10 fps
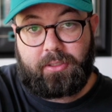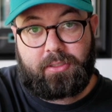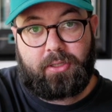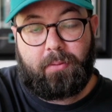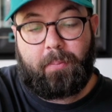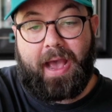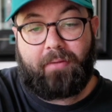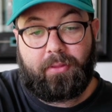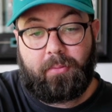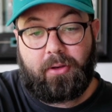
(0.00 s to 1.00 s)
stood pat
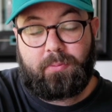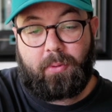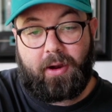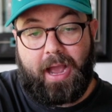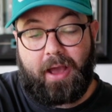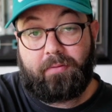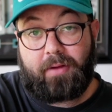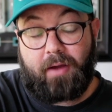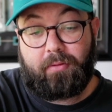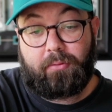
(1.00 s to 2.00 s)
for the most part
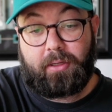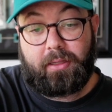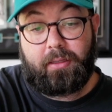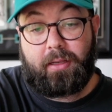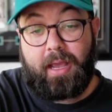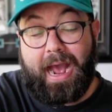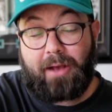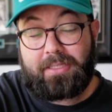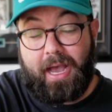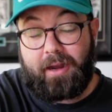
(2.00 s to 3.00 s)

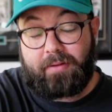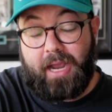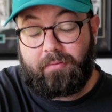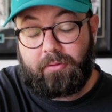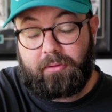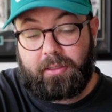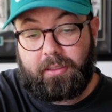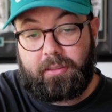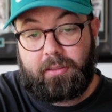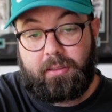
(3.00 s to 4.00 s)
outside of Calvin Ridley.
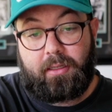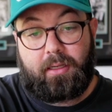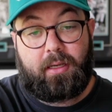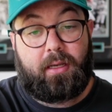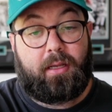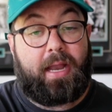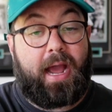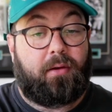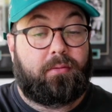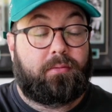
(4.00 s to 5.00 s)

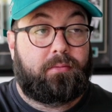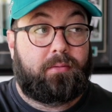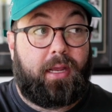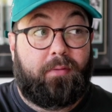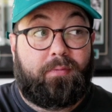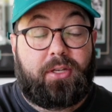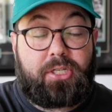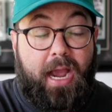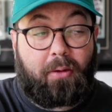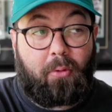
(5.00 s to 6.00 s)
Now, if the
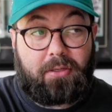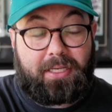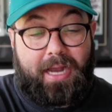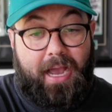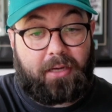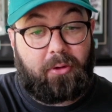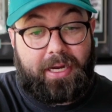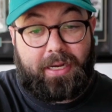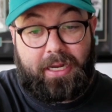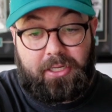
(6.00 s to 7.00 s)
Jaguars had had
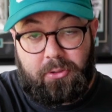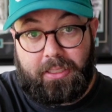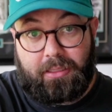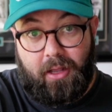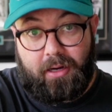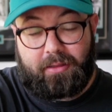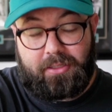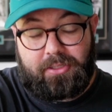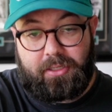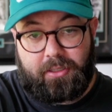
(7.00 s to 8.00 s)
great injury luck
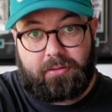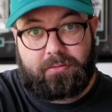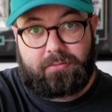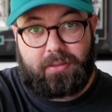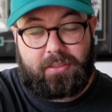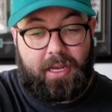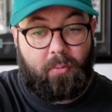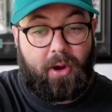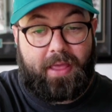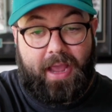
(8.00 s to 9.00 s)
this year, the same
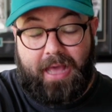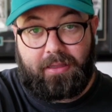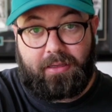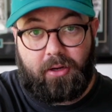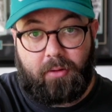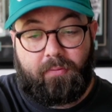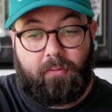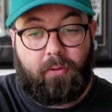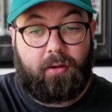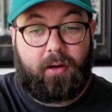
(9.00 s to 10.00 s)
way they had the year
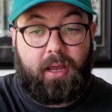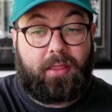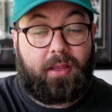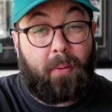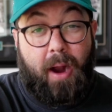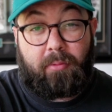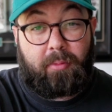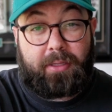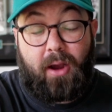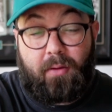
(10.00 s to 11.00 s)
before, they're
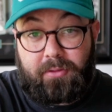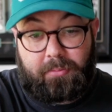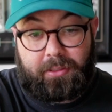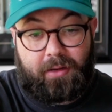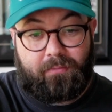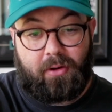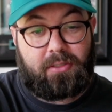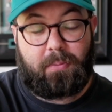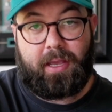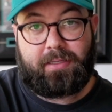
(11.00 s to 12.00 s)
probably comfortably in
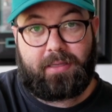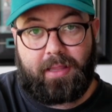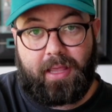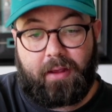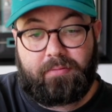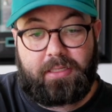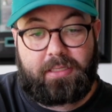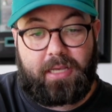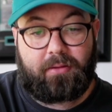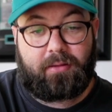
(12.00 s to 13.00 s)
first place in the AFC South.